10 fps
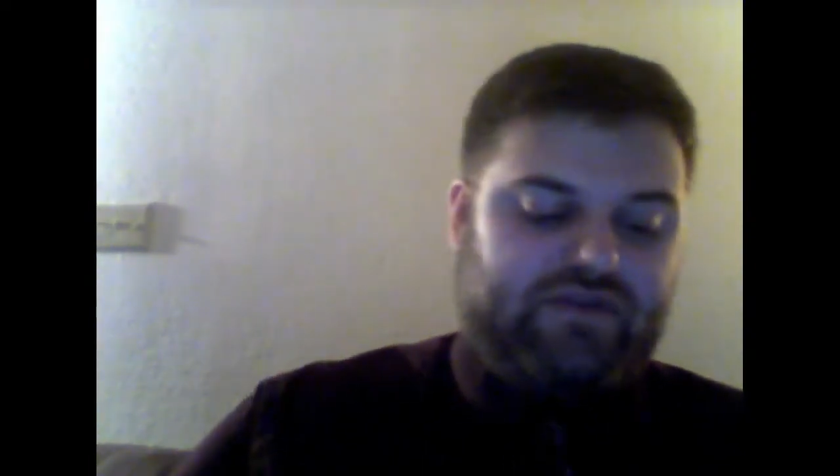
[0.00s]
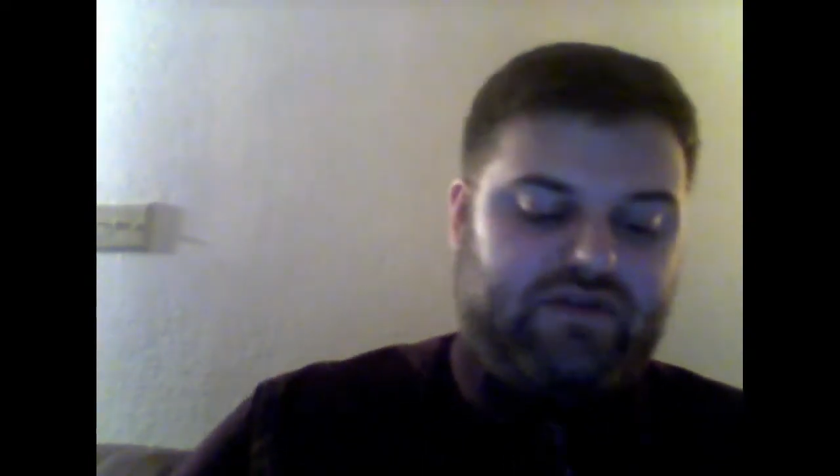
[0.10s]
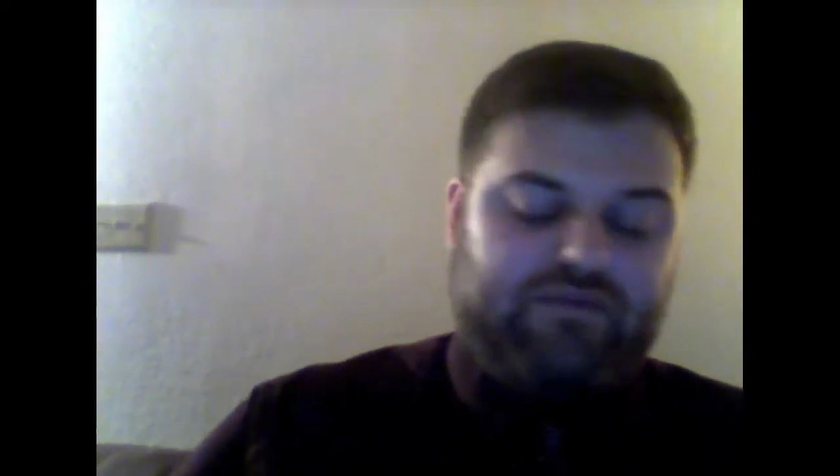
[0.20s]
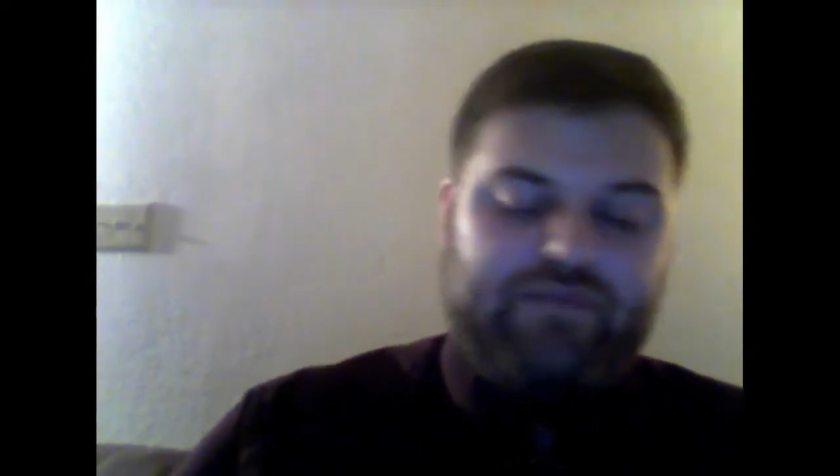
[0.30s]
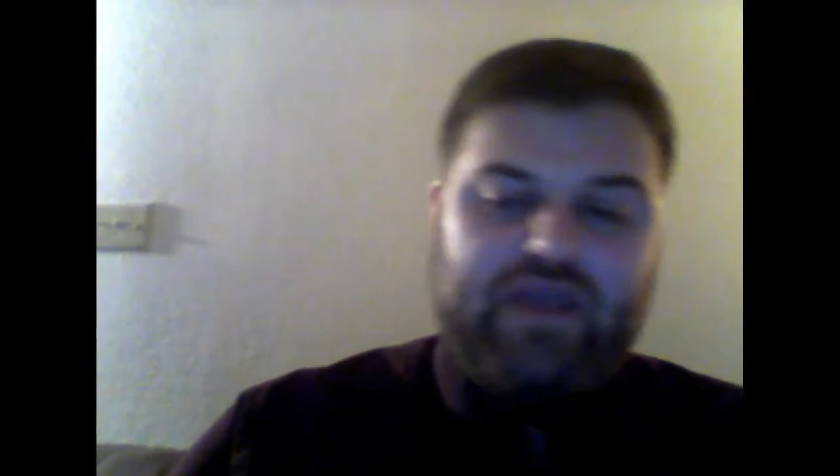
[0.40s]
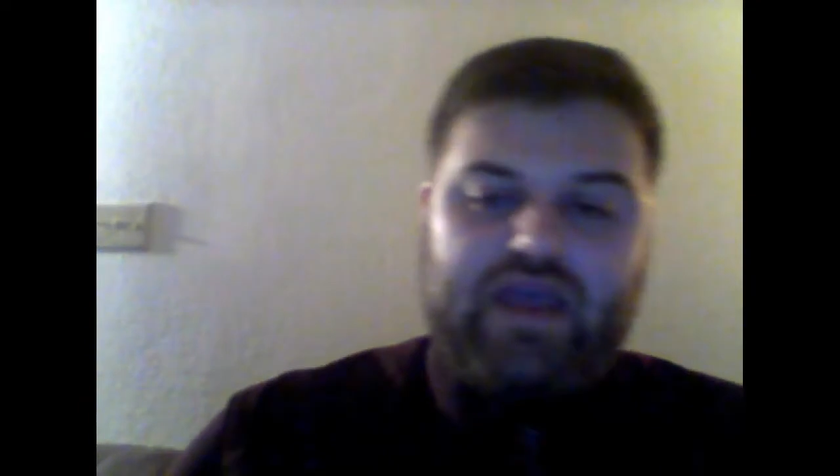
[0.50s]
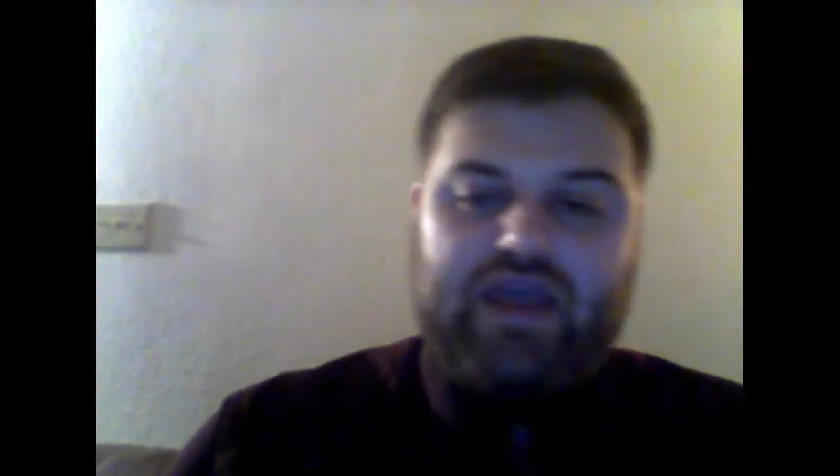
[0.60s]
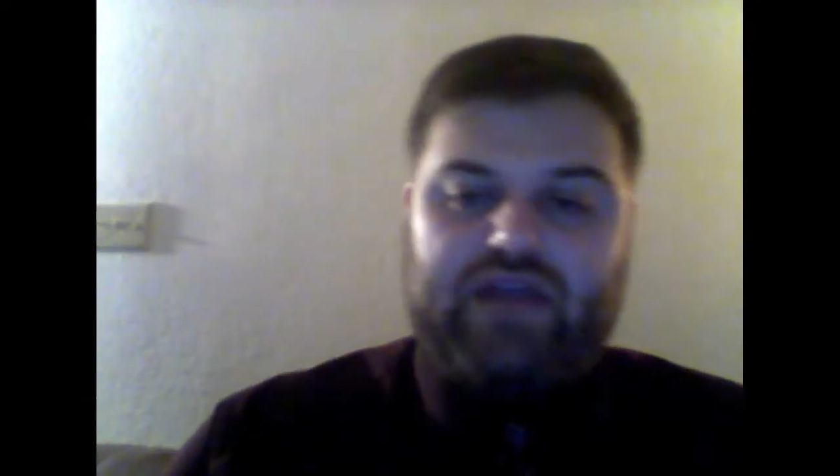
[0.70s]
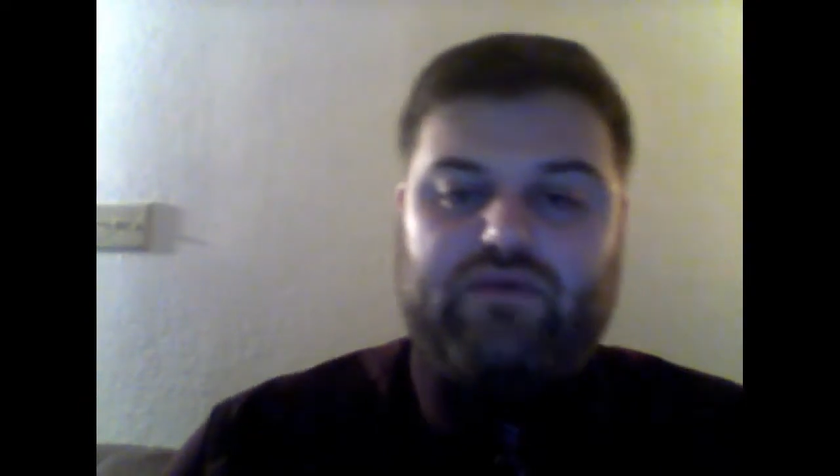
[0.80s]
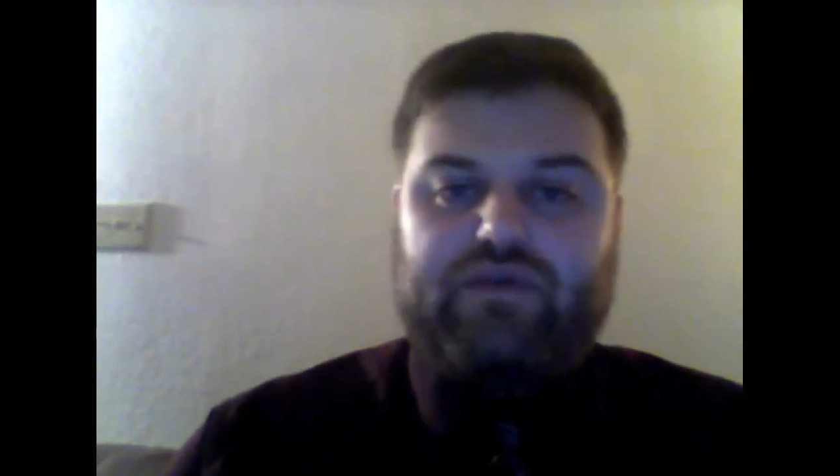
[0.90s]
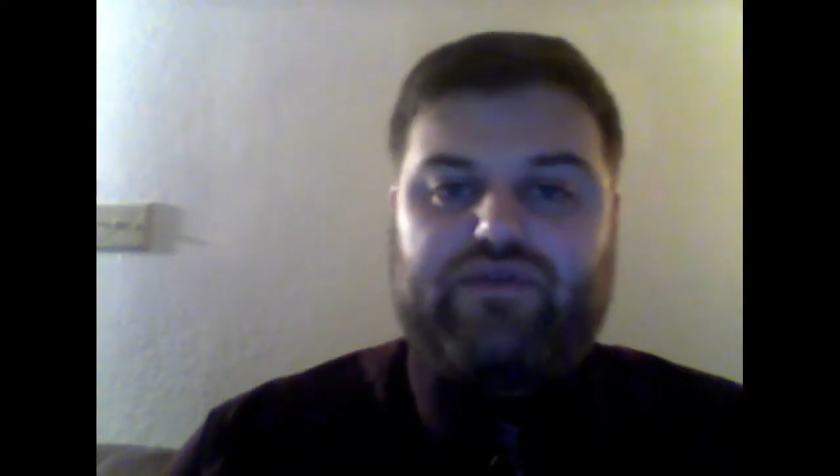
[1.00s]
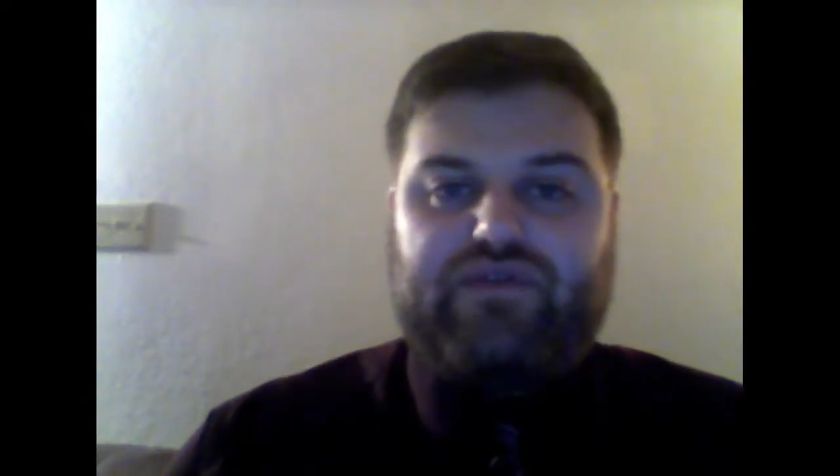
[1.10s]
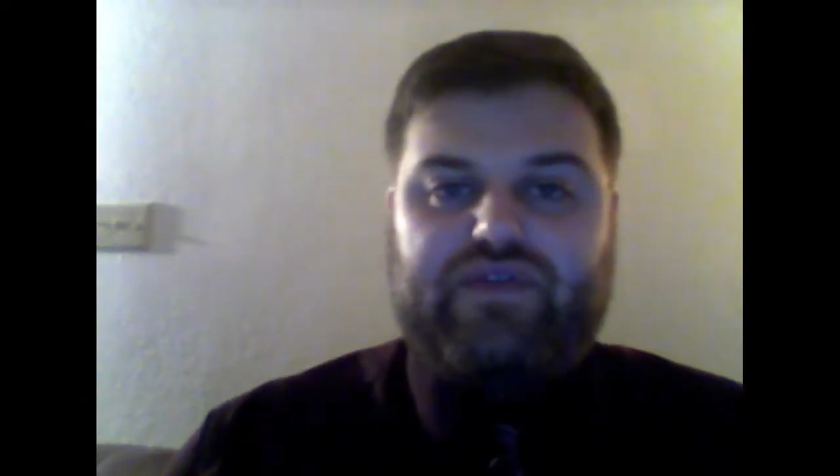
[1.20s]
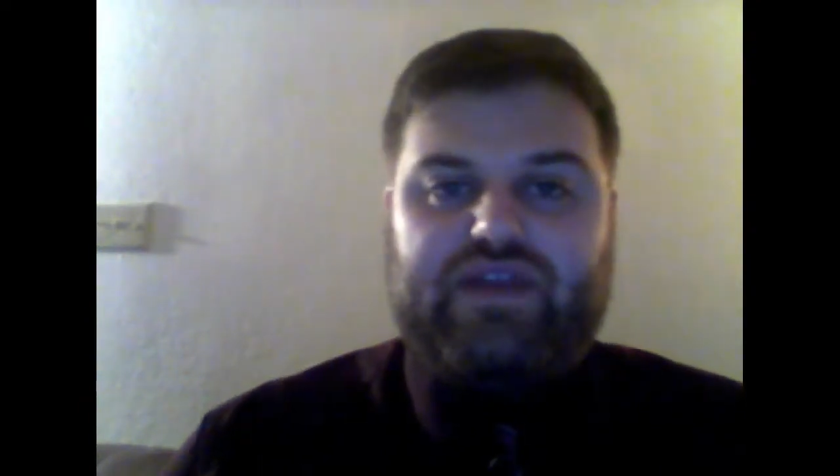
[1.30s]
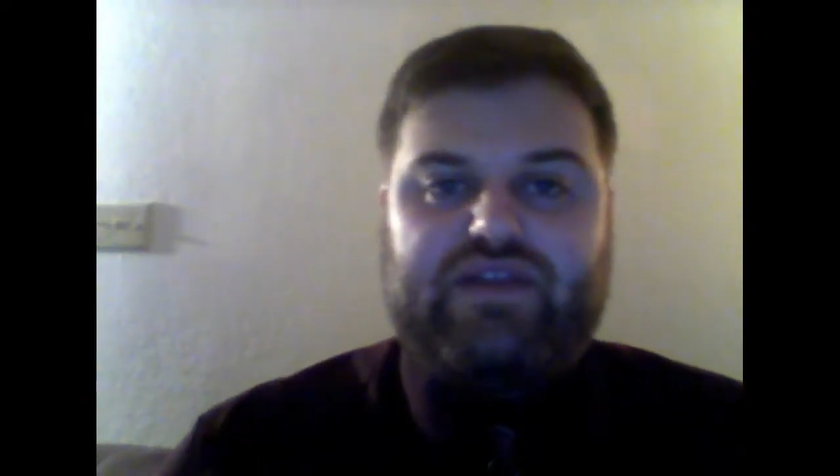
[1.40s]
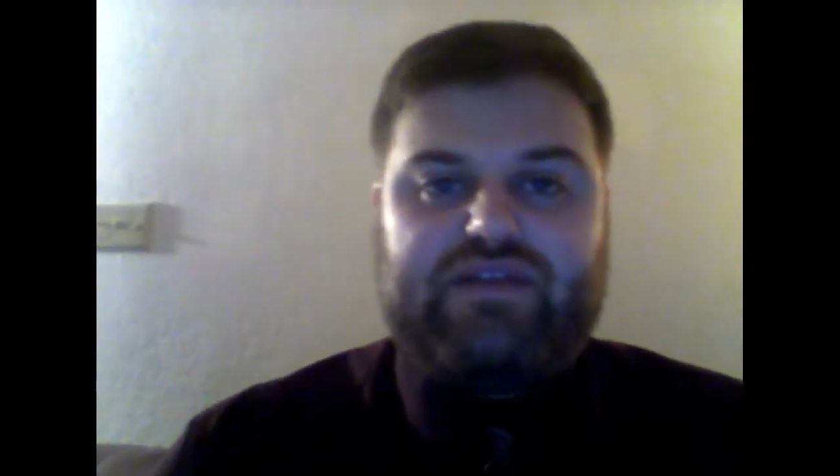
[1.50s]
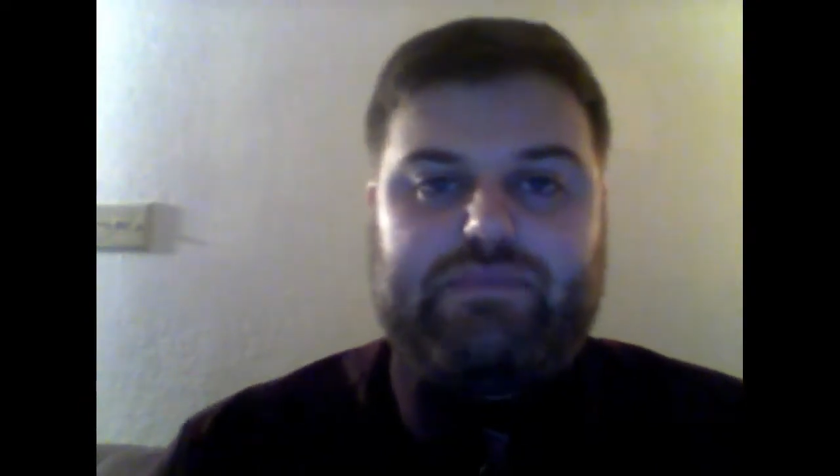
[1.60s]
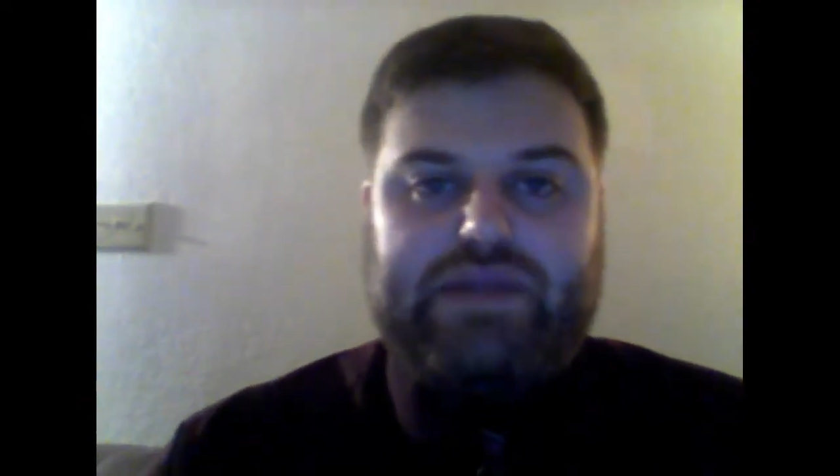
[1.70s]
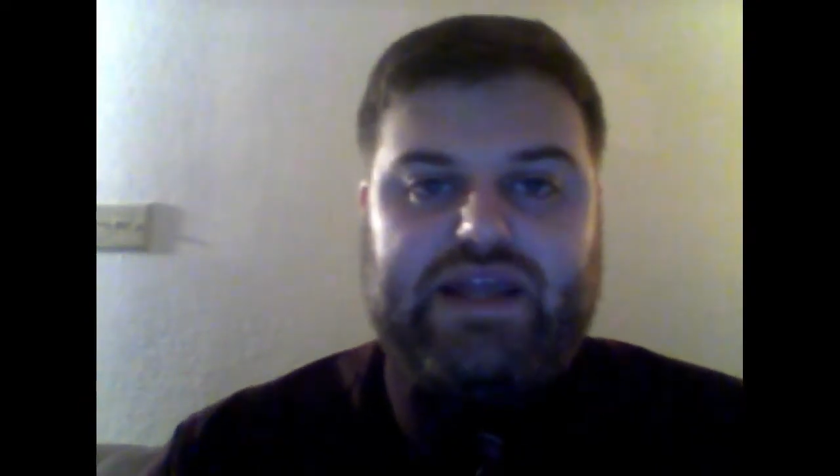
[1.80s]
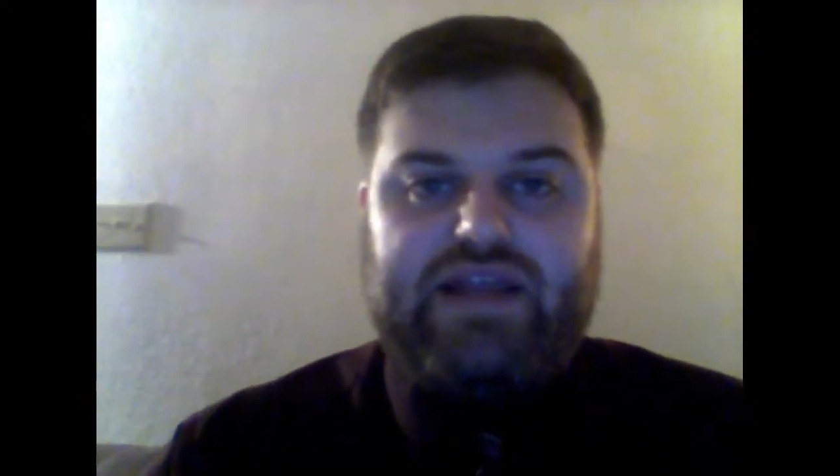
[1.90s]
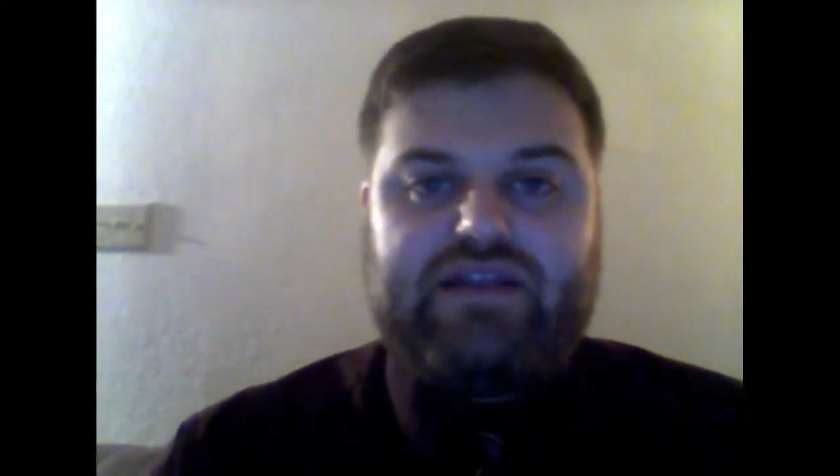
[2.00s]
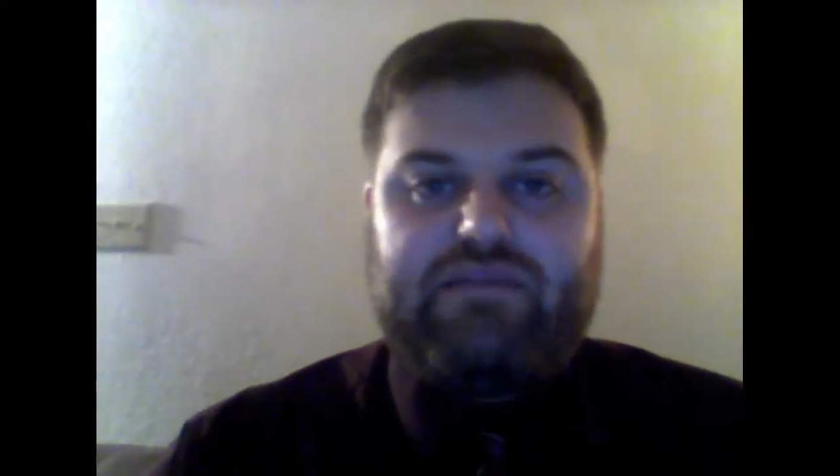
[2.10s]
So in order for this plan